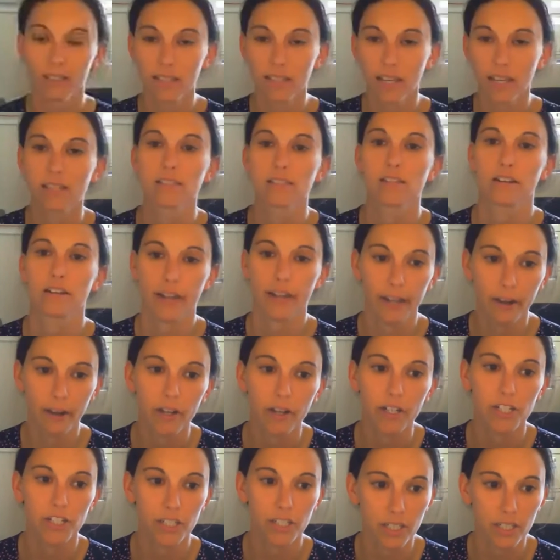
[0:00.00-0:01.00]
That's a great
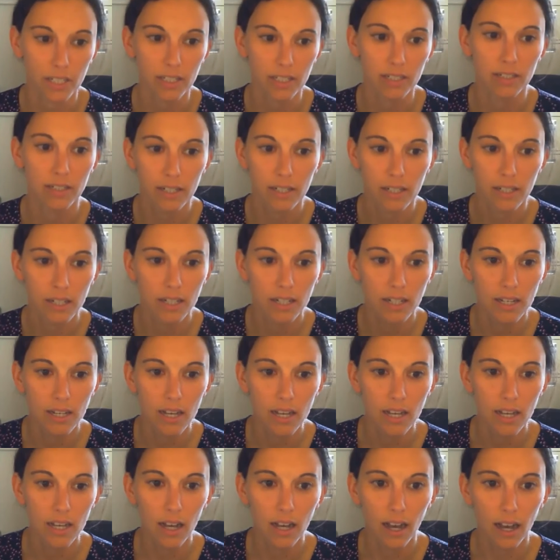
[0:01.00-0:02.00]
question.
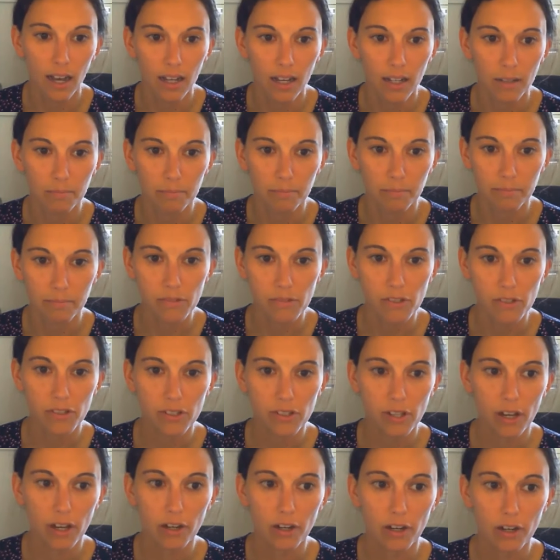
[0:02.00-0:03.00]
Um,
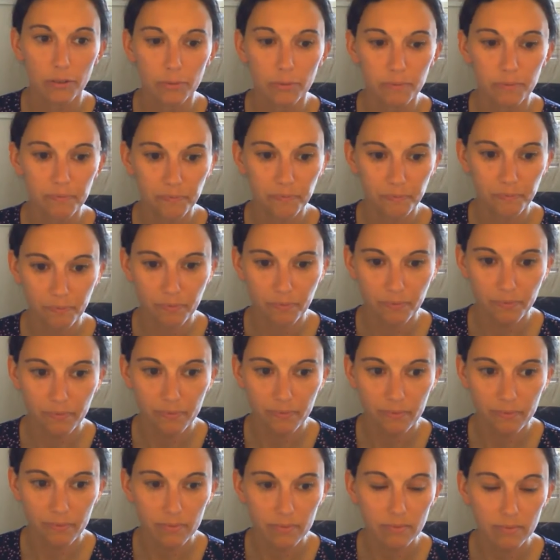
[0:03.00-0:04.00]
so
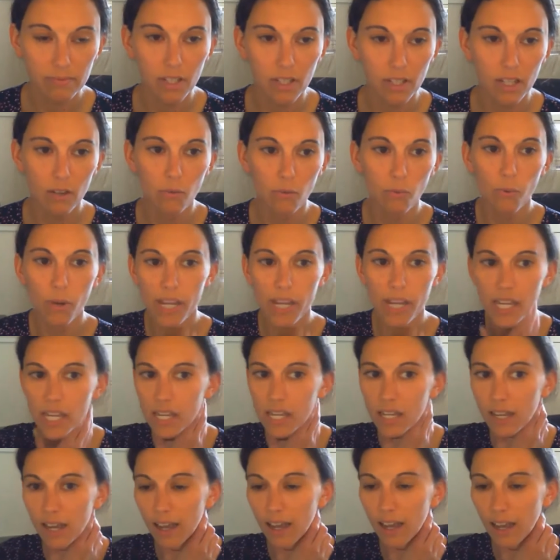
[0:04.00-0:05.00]

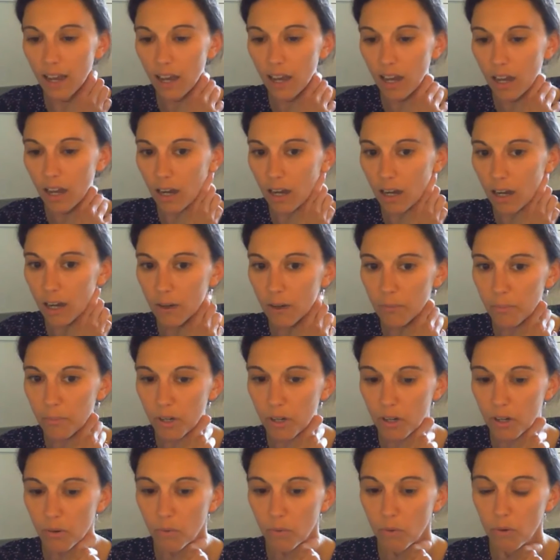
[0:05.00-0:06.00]
we,
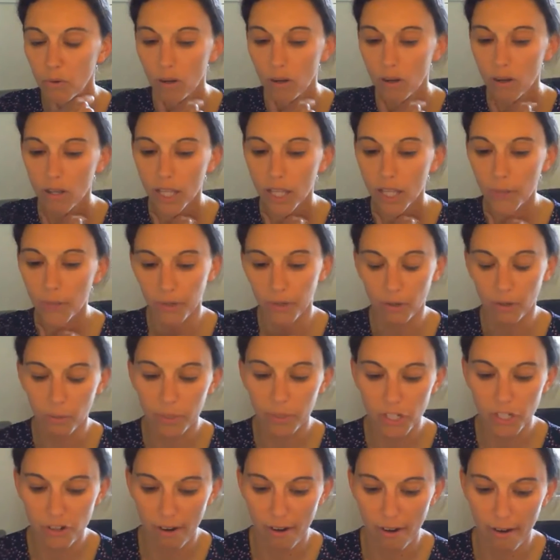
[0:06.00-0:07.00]
um, we will be
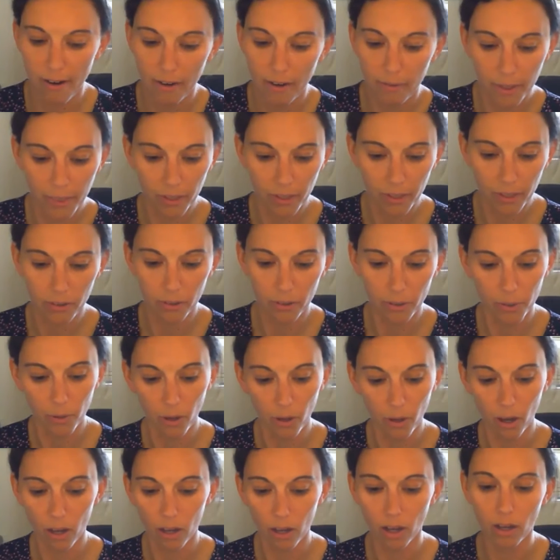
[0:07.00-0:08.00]
sharing with you
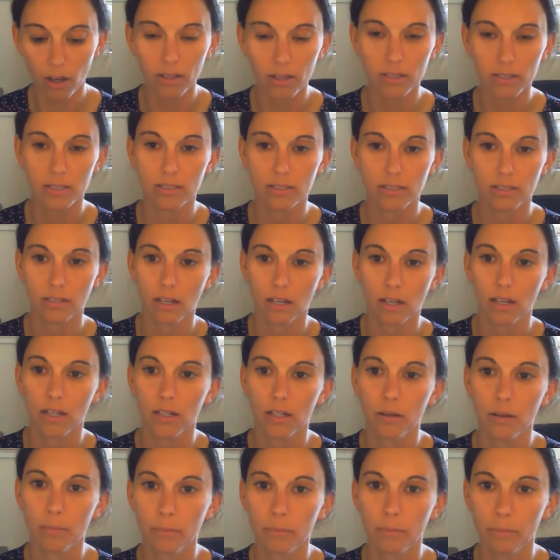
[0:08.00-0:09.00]
all
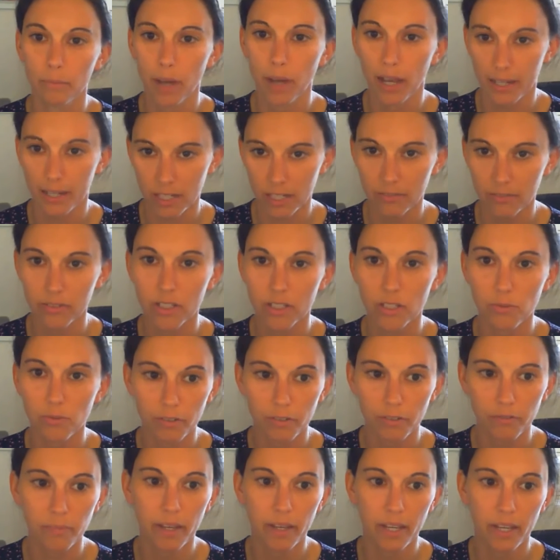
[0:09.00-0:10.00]
some activities
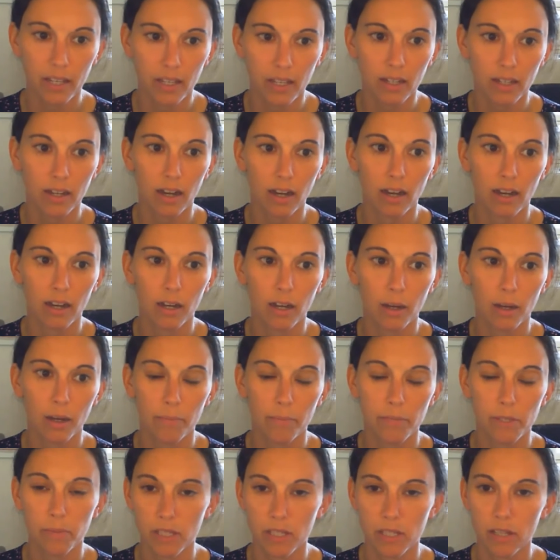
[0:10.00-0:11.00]
we've made, um,
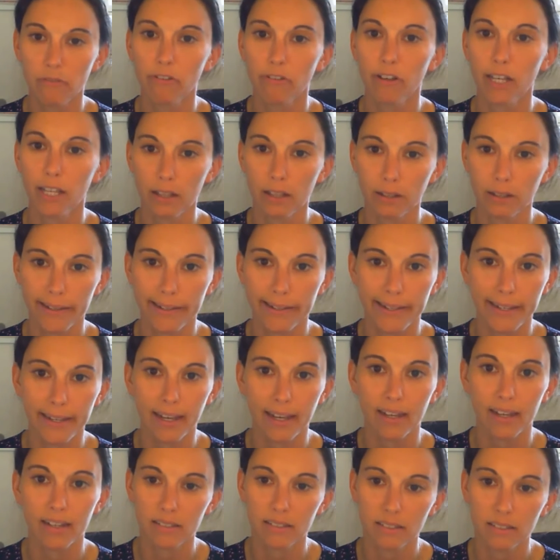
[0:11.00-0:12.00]
specifically looking
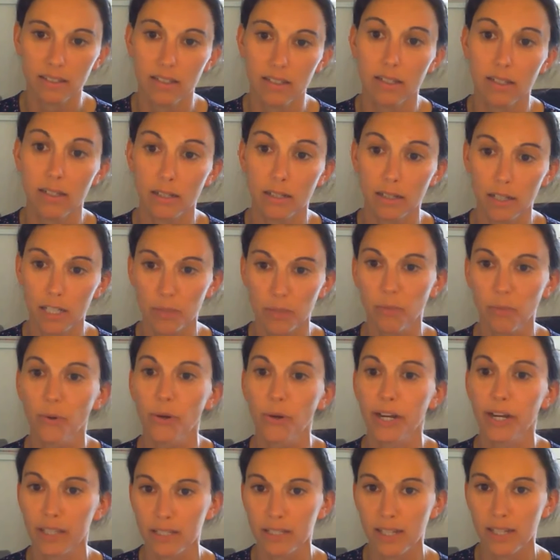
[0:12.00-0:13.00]
at the
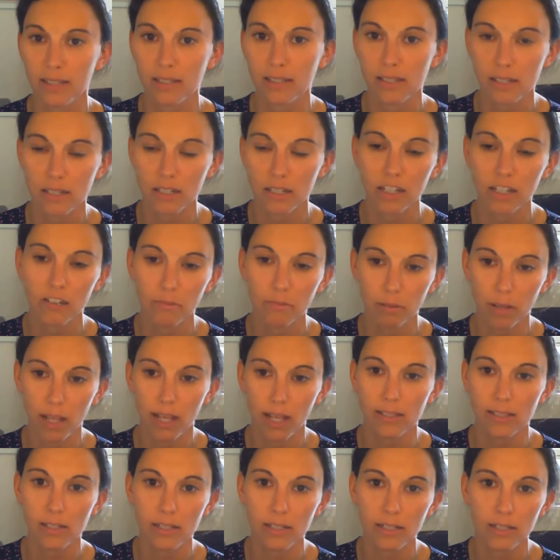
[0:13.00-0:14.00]
exploring the density of
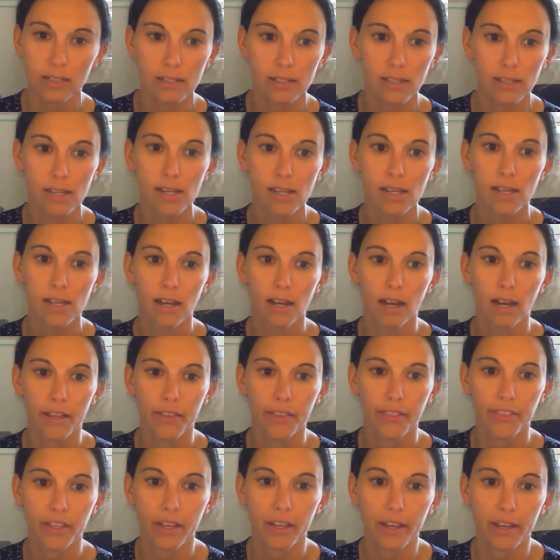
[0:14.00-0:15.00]
plastics. I
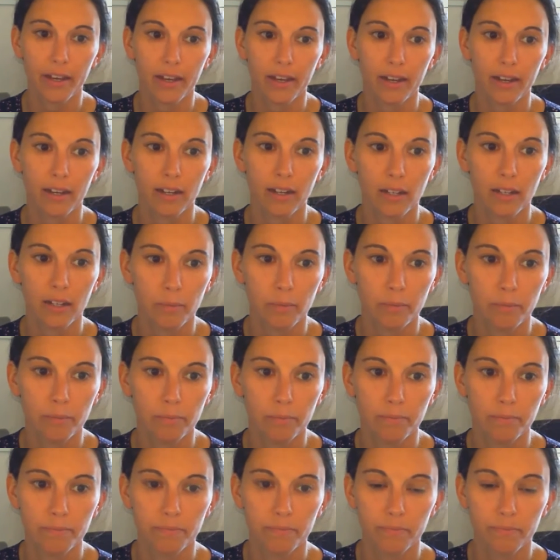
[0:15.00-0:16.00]
think um,
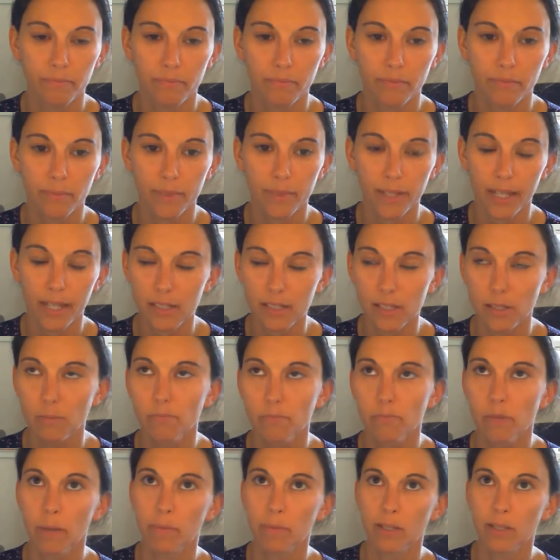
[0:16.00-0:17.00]
that's
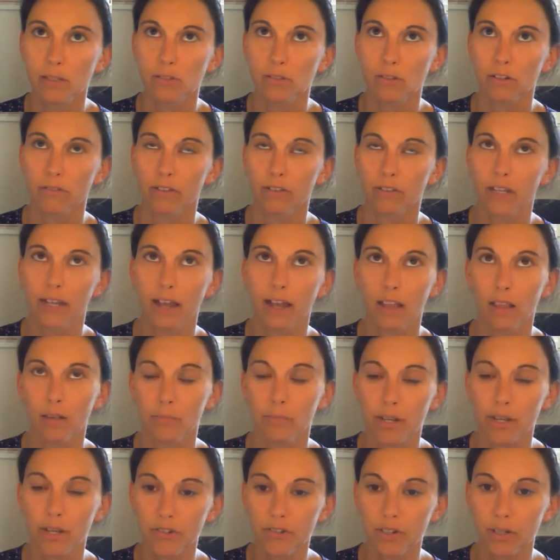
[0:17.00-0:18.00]
maybe sort of like
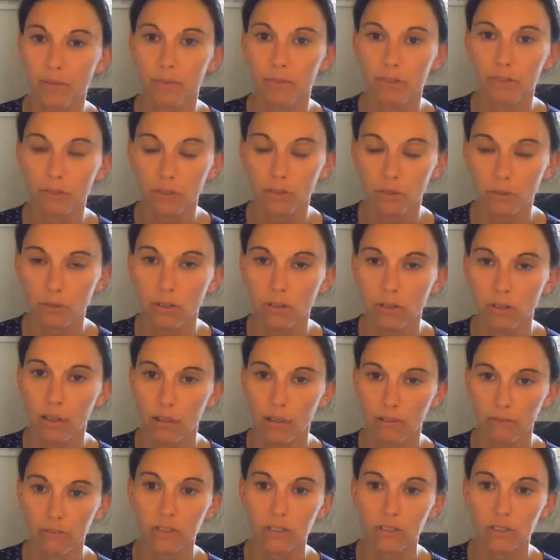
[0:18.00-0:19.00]
elementary, middle school
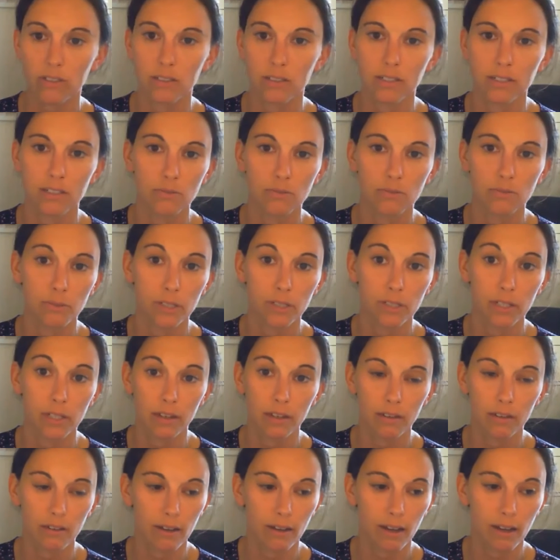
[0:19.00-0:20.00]
level, and it's
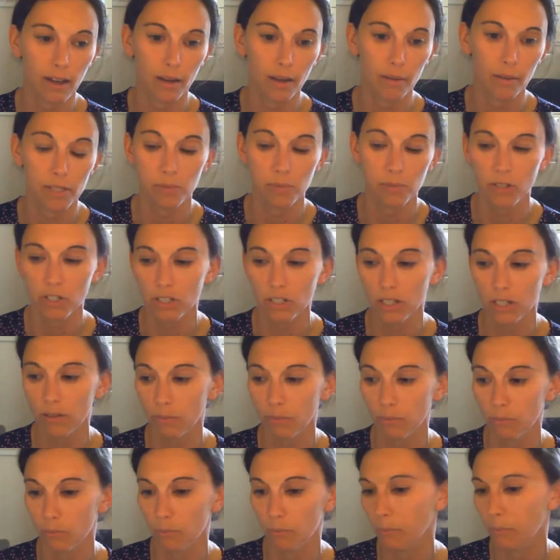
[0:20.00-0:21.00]
really, uh,
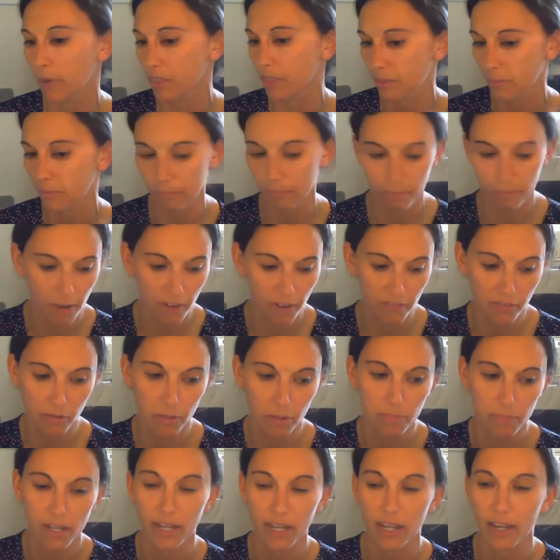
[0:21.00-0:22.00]
especially with
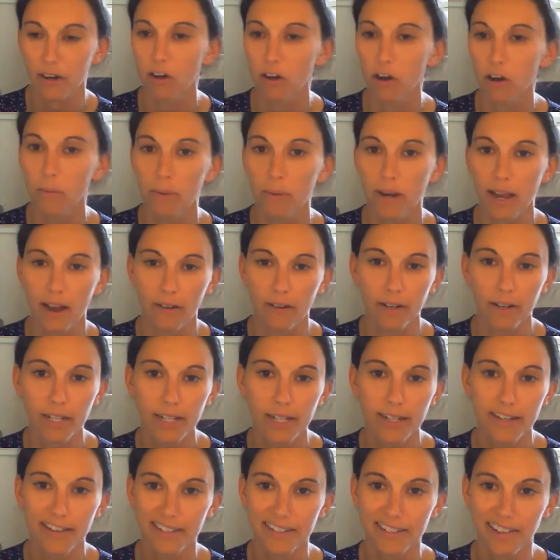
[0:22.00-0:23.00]
everyone being at home now,
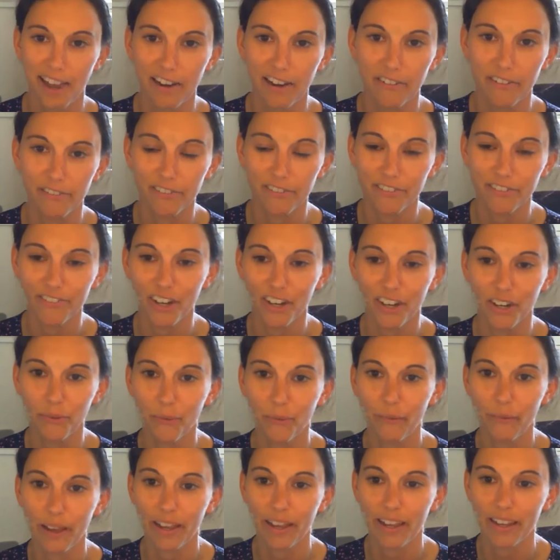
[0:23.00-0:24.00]
it's kind of a fun
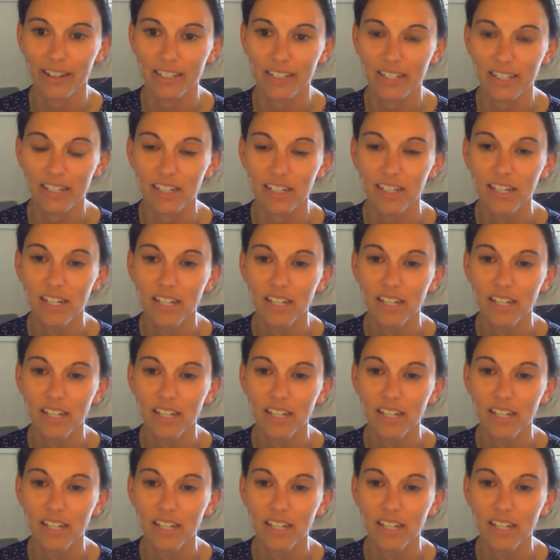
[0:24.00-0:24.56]
way to